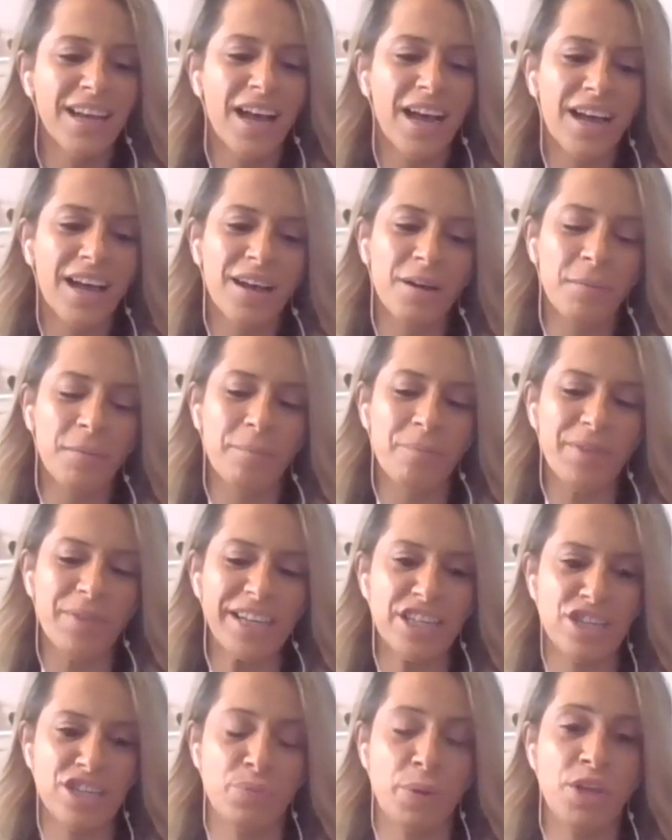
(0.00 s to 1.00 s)

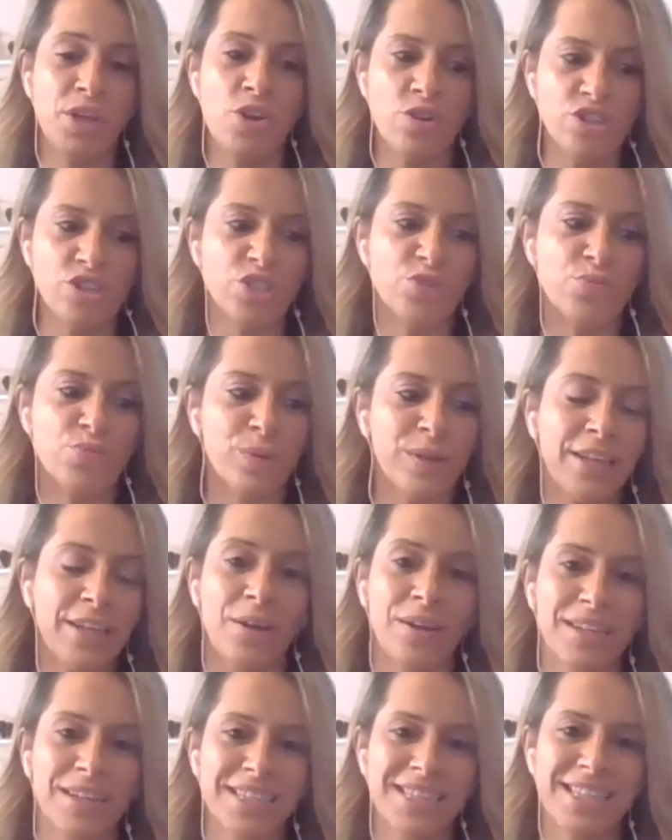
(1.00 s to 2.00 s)
it's just when you're just really
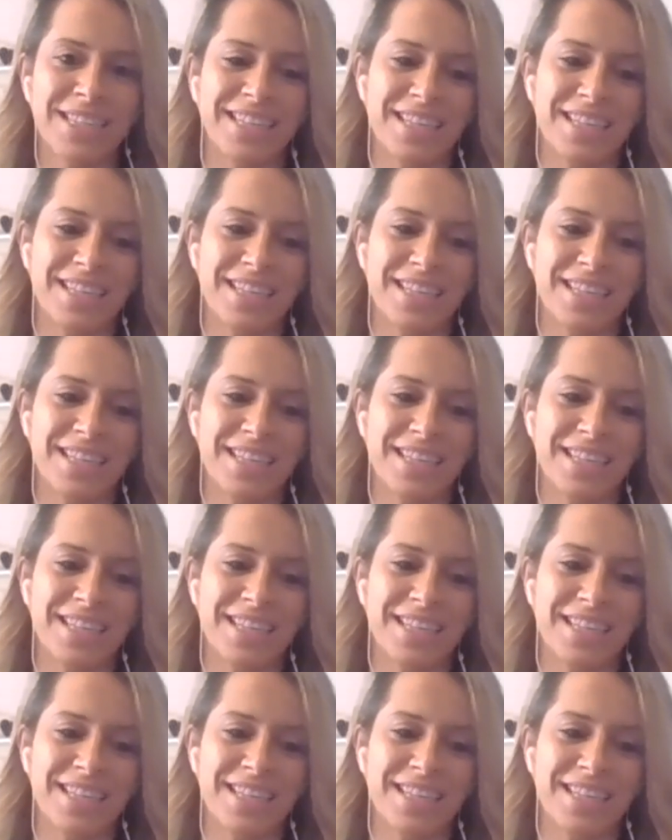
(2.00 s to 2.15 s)
not listening